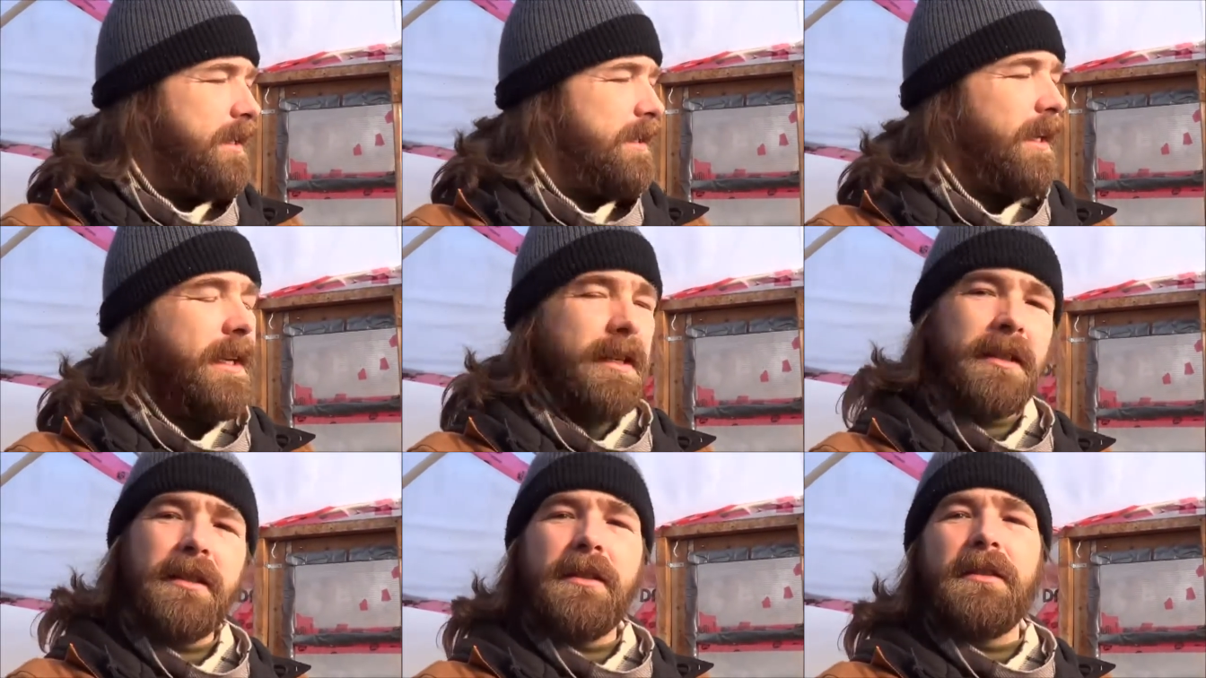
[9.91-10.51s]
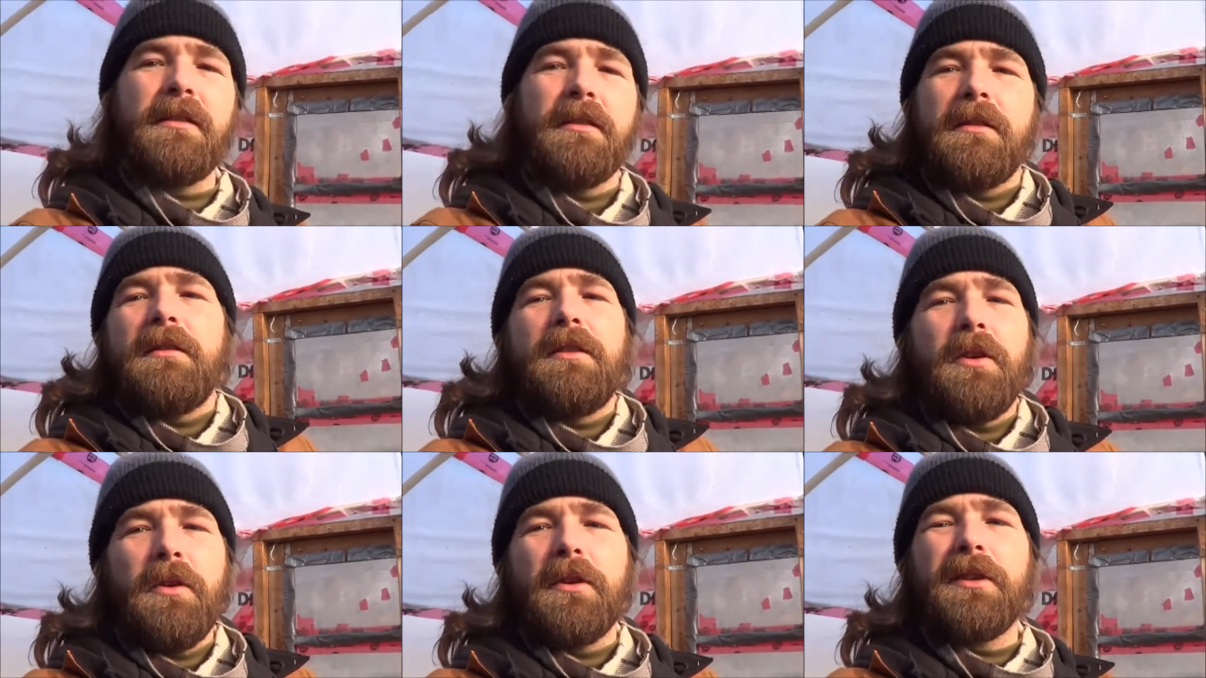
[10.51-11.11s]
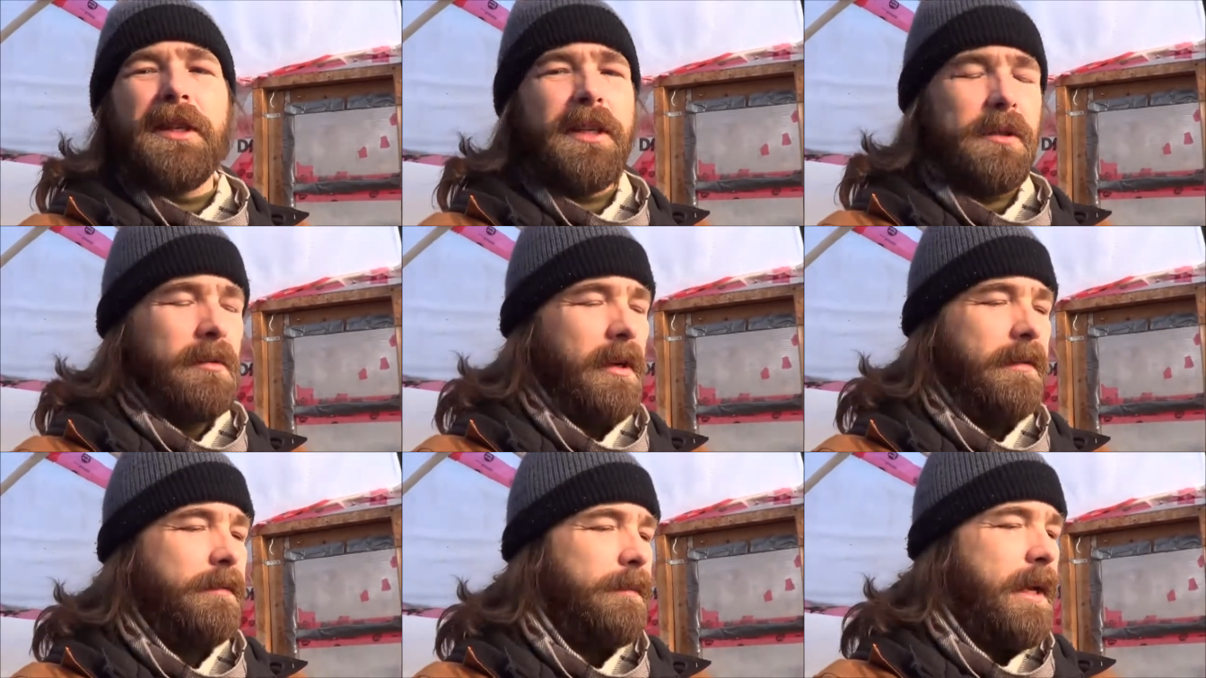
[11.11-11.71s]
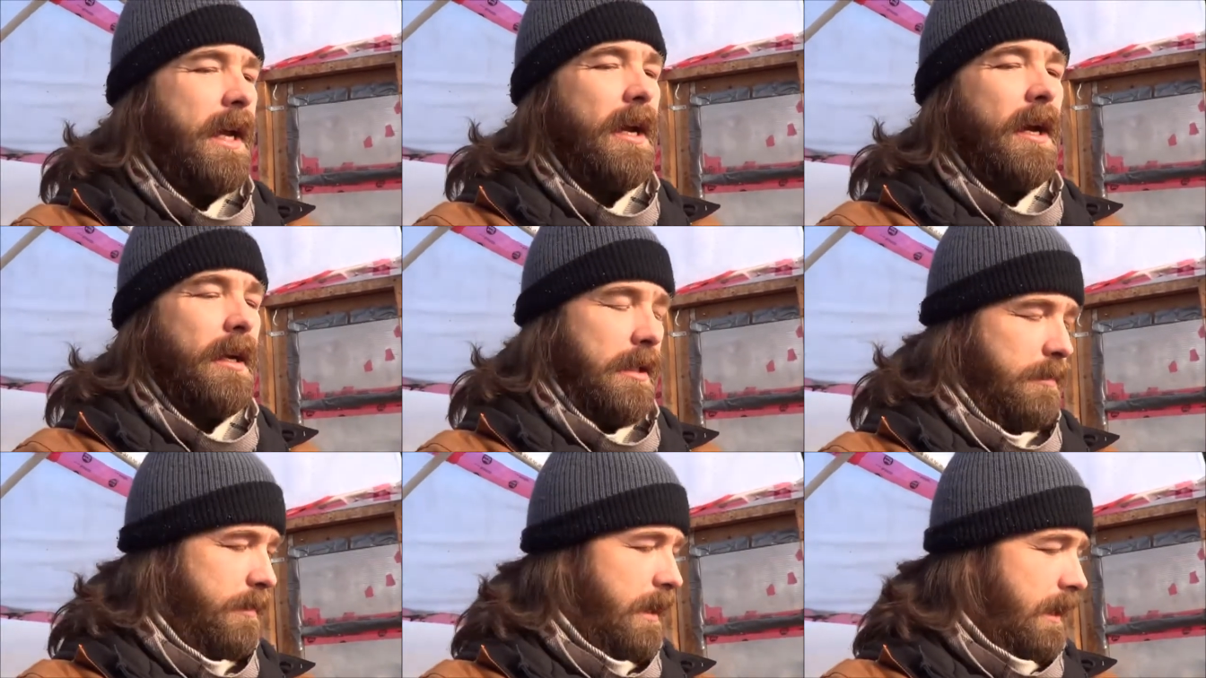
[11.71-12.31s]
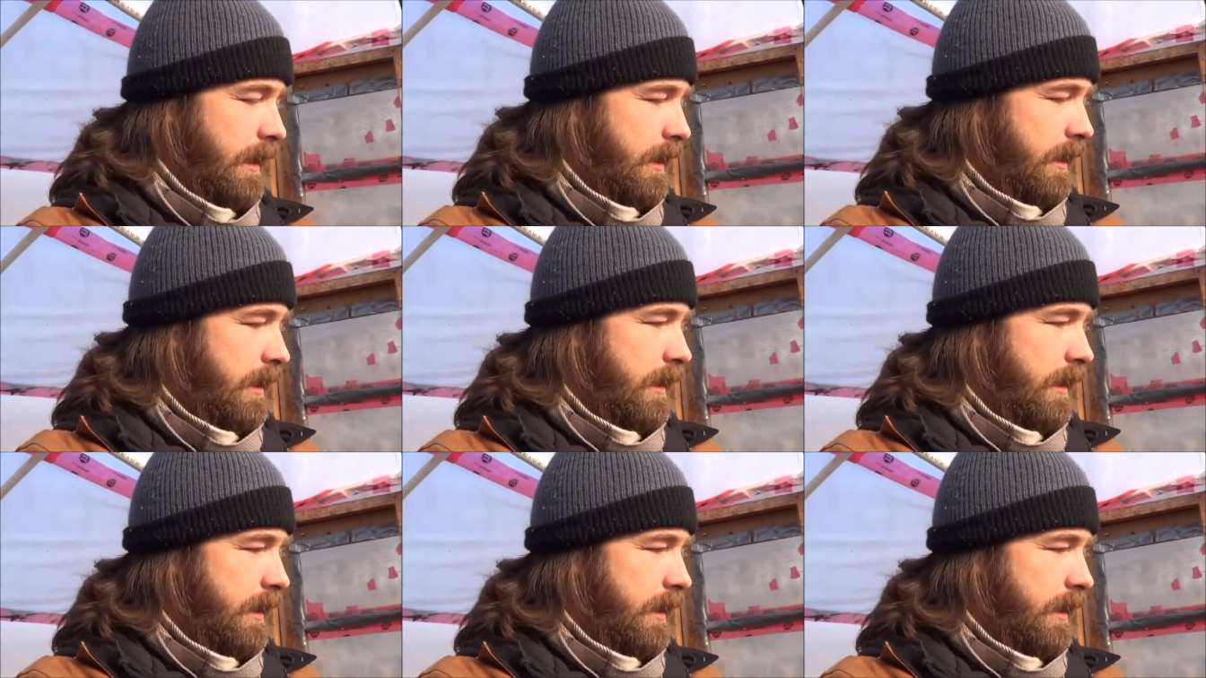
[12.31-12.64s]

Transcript: It's like two degrees away from chaos, but